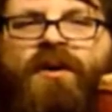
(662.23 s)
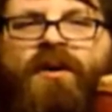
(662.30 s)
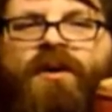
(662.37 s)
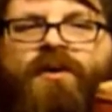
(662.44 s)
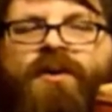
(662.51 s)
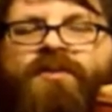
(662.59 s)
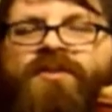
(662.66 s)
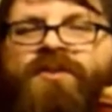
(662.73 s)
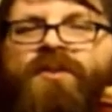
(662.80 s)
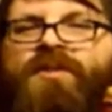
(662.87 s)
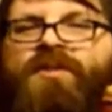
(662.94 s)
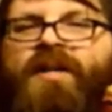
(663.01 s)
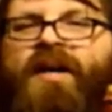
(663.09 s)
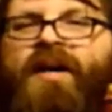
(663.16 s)
oh, he was an
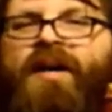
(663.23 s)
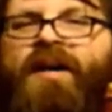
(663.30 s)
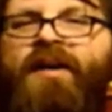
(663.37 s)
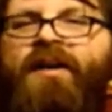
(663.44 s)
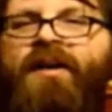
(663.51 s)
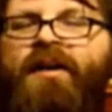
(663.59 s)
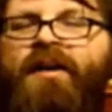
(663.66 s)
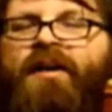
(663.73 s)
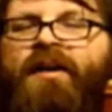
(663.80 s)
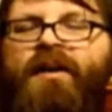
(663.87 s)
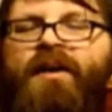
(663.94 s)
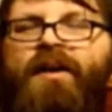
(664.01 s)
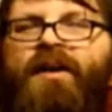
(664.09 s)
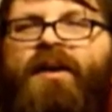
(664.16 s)
old guy
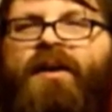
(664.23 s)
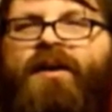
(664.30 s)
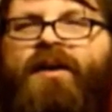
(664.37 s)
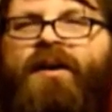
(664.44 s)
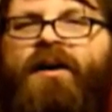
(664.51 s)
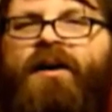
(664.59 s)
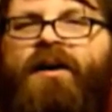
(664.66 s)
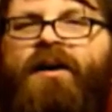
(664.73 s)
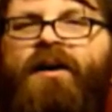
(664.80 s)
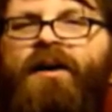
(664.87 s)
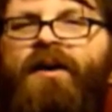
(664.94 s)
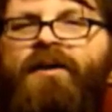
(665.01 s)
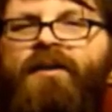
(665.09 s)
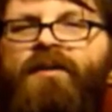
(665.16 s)

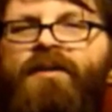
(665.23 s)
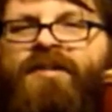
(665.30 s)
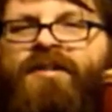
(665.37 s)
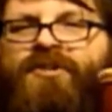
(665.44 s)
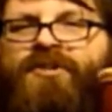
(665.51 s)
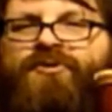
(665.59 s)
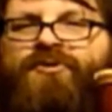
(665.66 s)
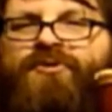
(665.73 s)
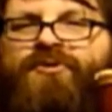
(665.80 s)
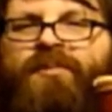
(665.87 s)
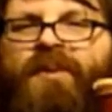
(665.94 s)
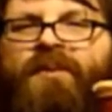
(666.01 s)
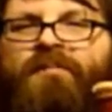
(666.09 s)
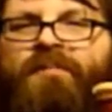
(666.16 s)
on a leisure
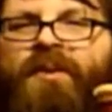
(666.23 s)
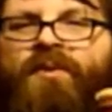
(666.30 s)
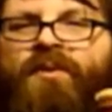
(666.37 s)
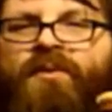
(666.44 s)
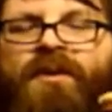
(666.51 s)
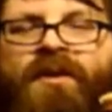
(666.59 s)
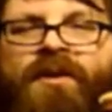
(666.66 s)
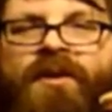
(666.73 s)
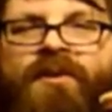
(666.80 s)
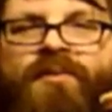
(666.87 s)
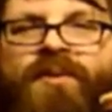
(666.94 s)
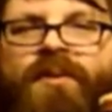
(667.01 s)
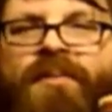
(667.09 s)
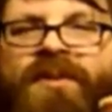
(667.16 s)
trip on a boat
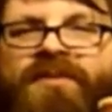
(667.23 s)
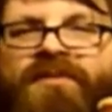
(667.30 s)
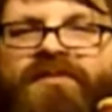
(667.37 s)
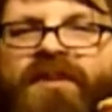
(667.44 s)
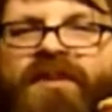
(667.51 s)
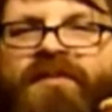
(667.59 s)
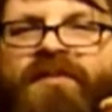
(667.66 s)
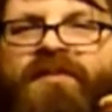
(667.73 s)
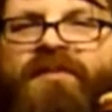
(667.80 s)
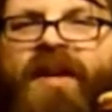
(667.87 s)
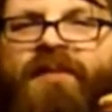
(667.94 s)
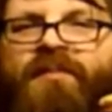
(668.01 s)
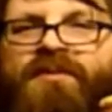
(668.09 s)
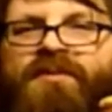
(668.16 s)
with a bunch of fluffy
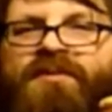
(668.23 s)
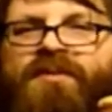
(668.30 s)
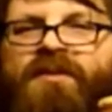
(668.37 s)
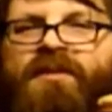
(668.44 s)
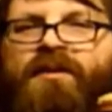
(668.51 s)
animals.